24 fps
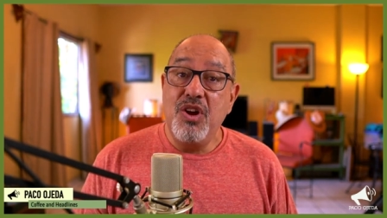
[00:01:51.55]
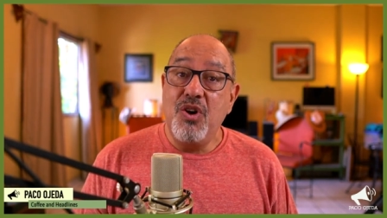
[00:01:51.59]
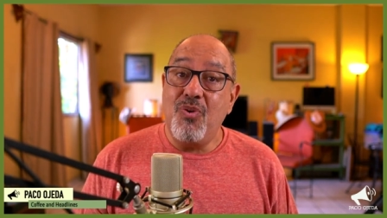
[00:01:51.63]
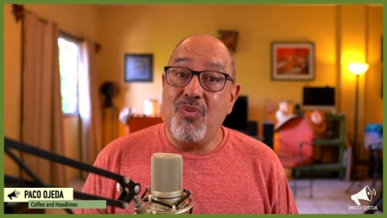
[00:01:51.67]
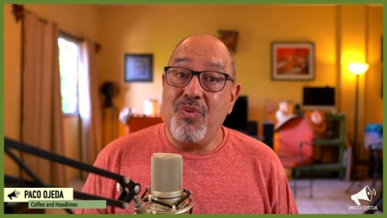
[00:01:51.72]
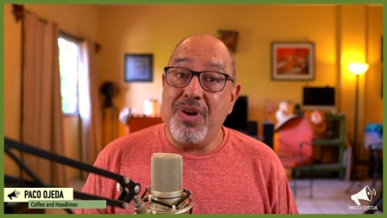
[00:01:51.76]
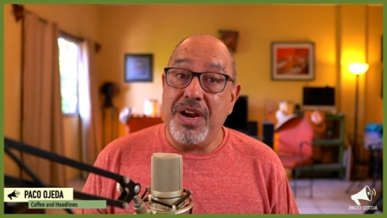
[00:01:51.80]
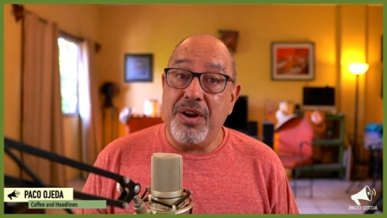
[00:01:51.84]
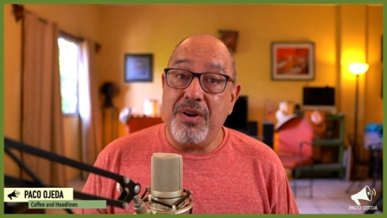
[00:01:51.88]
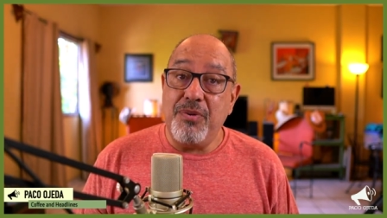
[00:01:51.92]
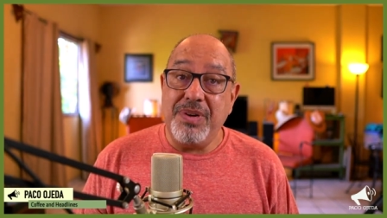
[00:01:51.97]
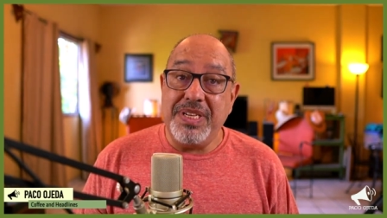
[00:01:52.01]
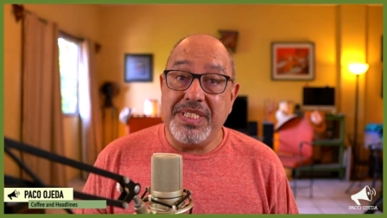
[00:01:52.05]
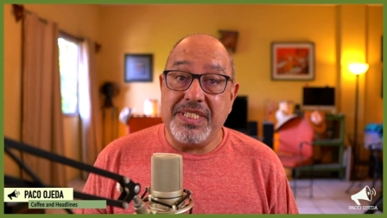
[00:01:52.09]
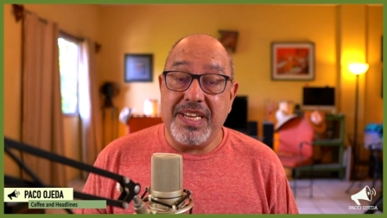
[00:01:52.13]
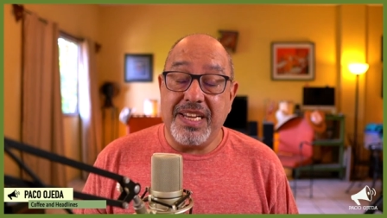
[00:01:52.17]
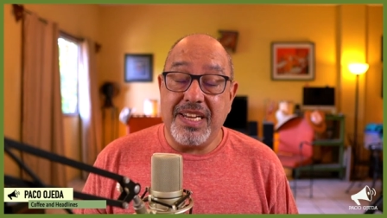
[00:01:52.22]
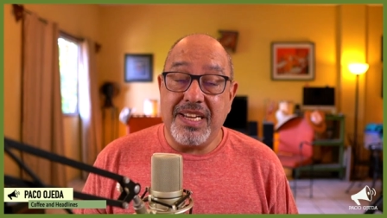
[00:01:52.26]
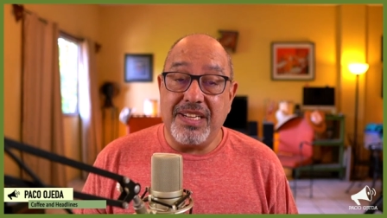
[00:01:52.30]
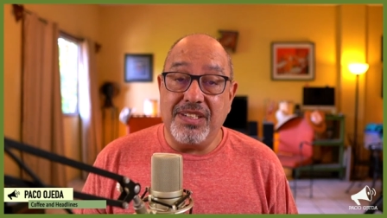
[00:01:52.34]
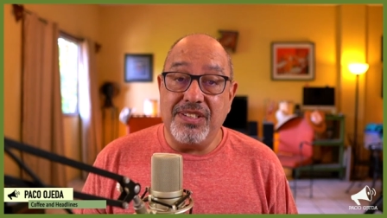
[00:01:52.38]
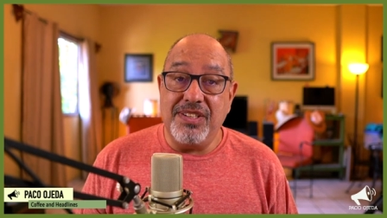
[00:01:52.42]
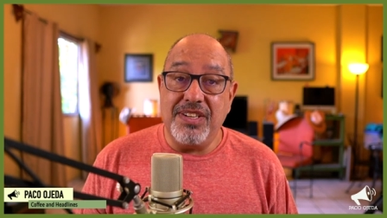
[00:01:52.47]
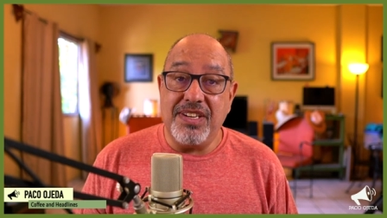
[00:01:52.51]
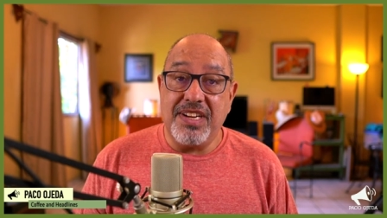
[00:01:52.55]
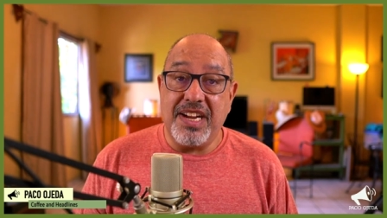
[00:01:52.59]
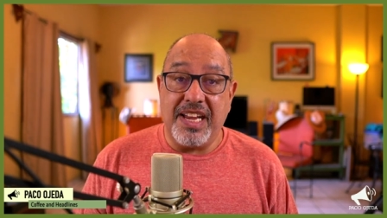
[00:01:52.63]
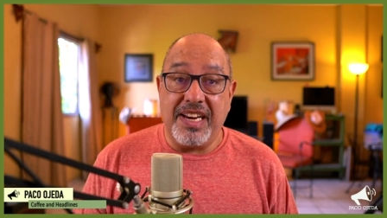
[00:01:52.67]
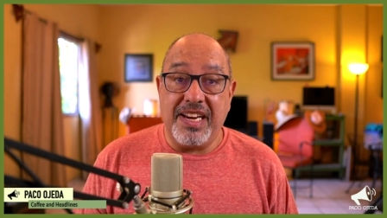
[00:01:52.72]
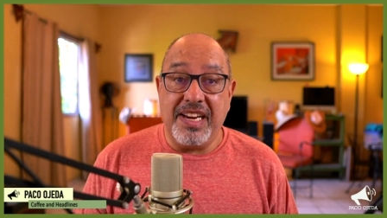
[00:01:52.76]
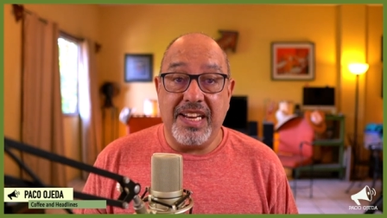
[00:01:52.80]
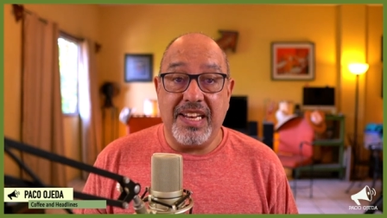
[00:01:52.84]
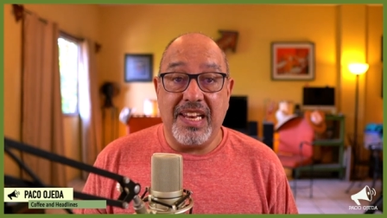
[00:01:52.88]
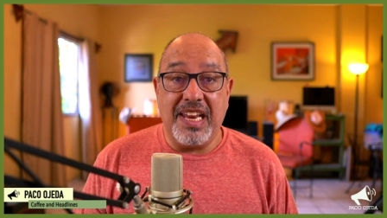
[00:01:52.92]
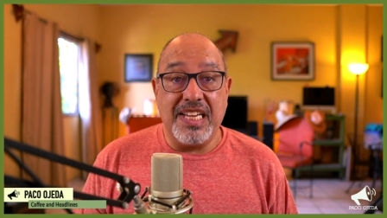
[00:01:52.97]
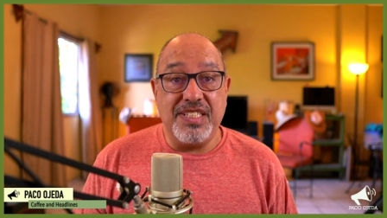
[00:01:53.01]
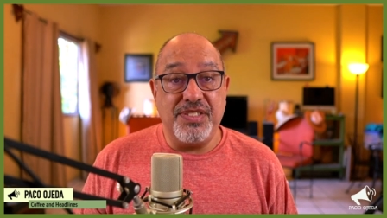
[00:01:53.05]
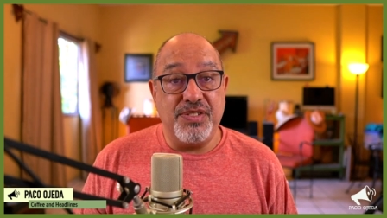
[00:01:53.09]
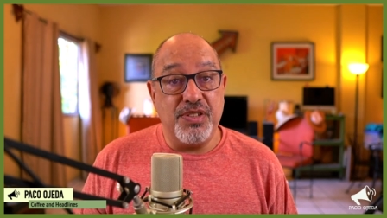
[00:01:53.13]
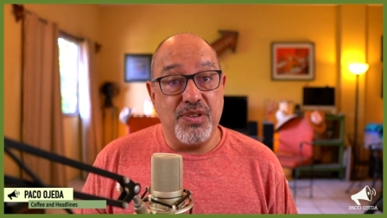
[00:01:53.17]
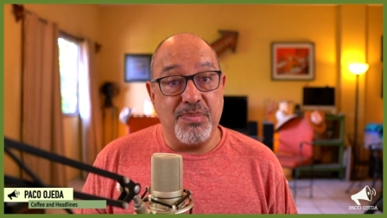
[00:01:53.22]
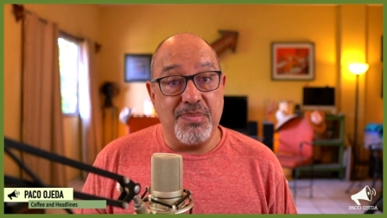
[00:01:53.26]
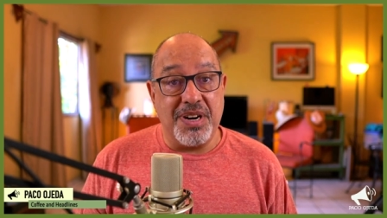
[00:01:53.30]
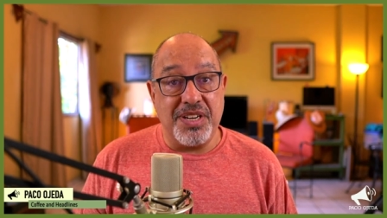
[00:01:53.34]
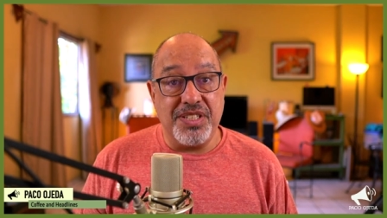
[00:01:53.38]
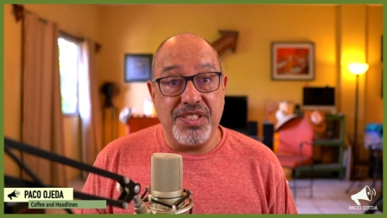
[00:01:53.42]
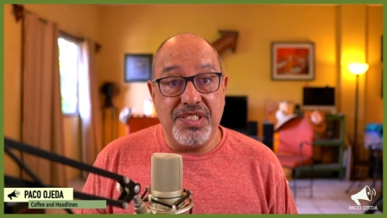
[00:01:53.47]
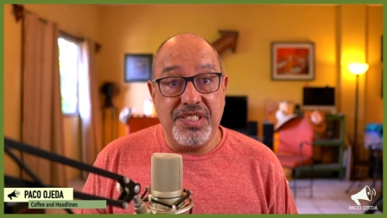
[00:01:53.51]
where we take a look at headlines
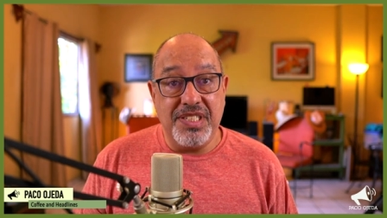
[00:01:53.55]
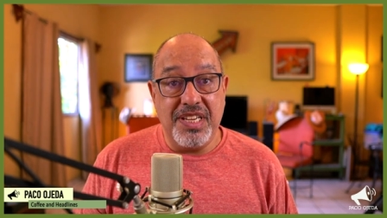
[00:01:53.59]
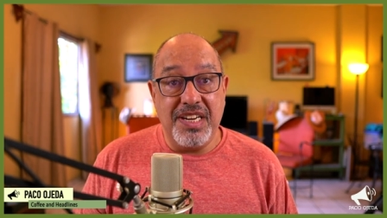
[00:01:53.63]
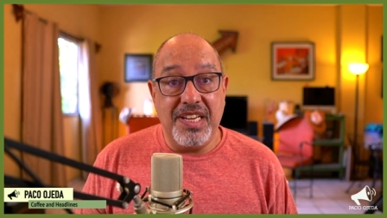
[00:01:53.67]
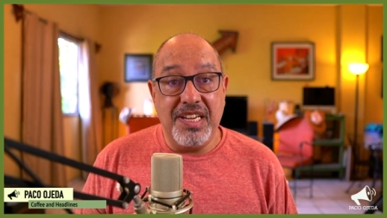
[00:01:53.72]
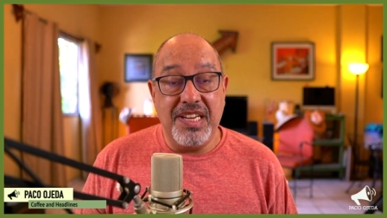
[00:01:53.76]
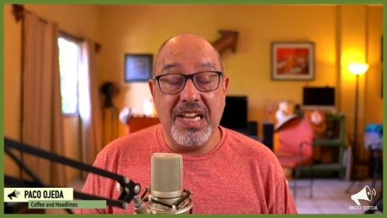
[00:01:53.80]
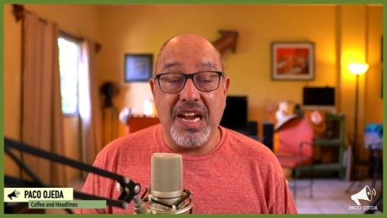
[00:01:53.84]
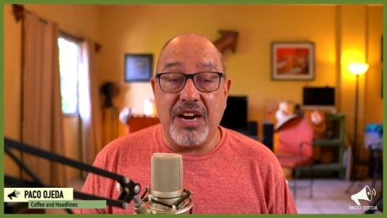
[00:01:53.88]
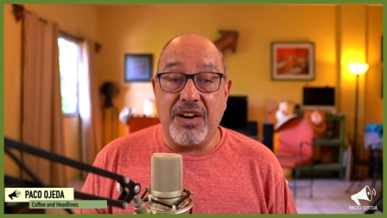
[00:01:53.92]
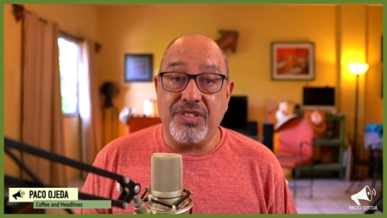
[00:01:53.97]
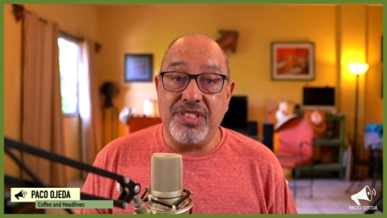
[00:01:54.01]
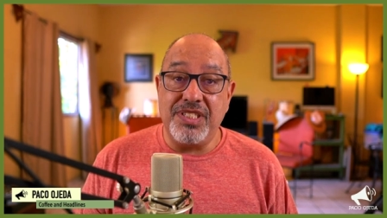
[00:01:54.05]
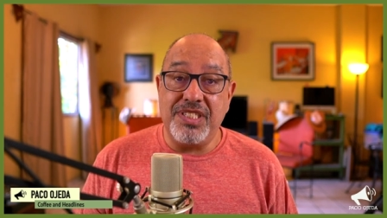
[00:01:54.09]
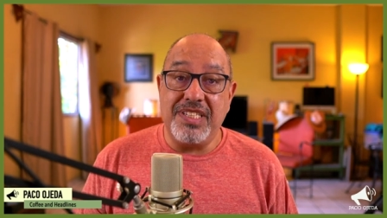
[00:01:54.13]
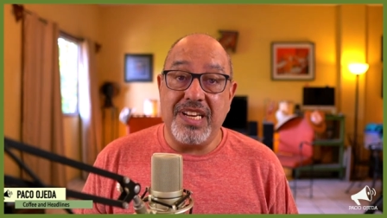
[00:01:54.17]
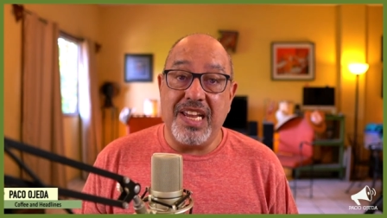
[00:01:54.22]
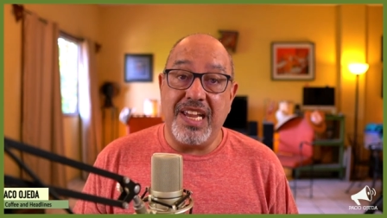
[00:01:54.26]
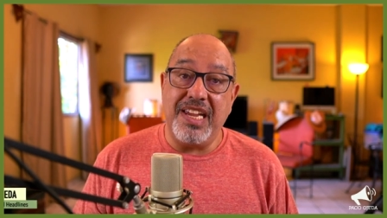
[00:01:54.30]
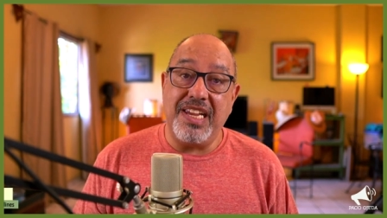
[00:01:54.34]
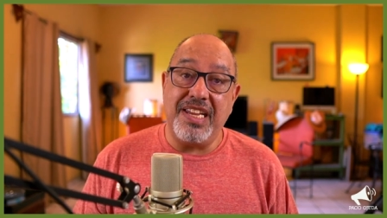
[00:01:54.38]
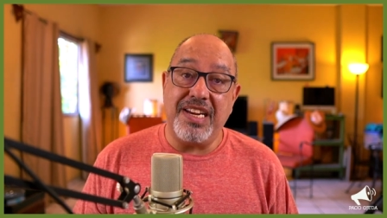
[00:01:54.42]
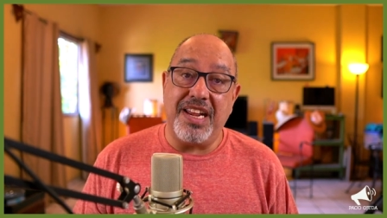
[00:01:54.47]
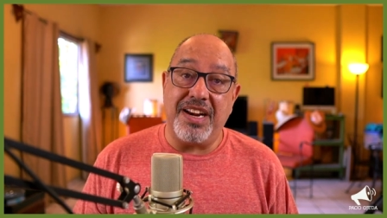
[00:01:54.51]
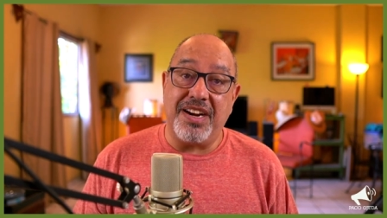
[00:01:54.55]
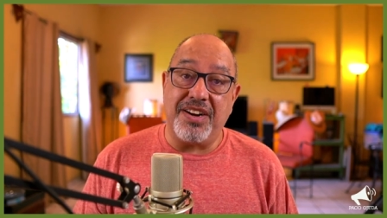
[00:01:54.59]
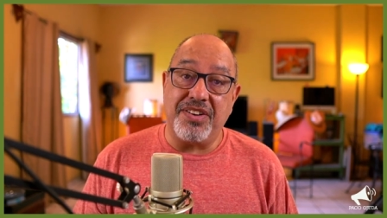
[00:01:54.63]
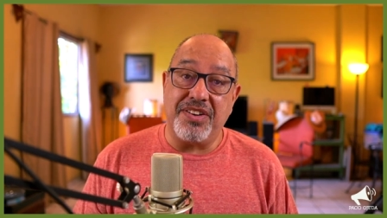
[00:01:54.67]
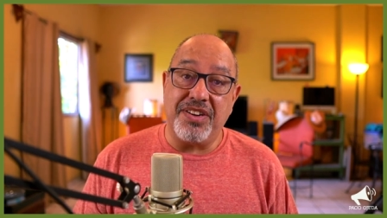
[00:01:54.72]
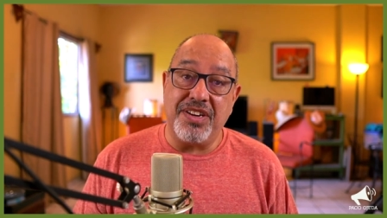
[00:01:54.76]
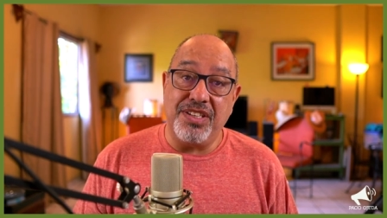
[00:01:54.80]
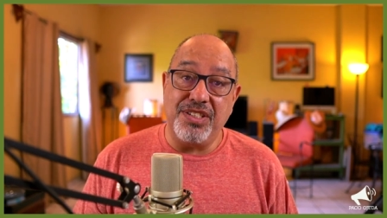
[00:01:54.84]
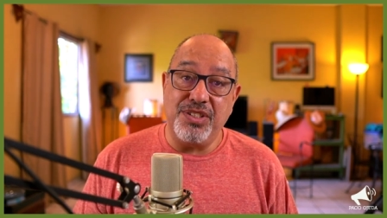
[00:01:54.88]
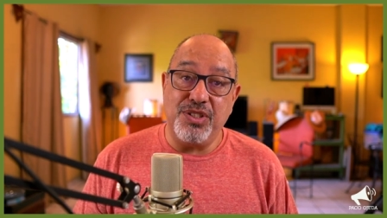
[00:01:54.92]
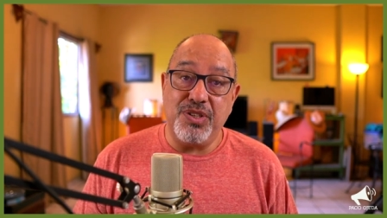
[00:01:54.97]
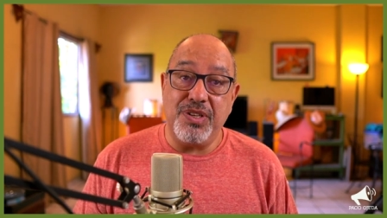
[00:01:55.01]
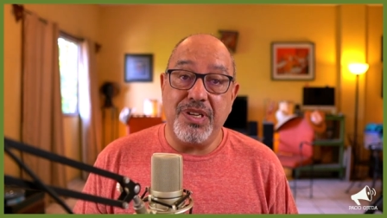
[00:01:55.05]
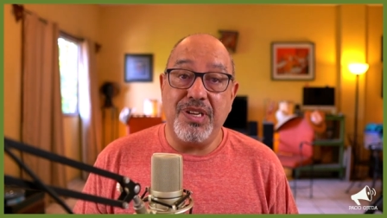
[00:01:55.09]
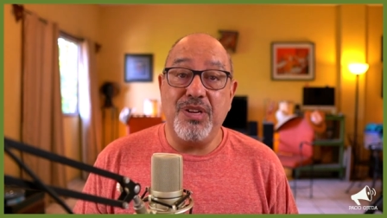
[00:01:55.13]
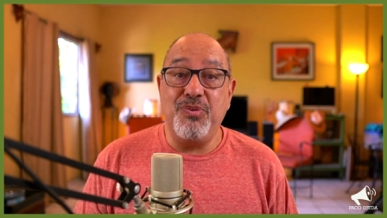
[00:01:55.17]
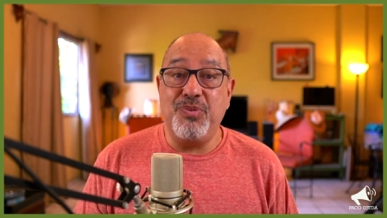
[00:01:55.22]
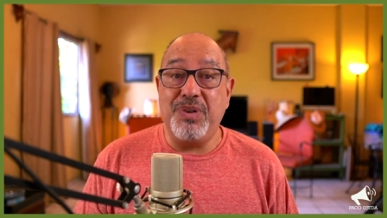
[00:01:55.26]
from our city, our state, and our country.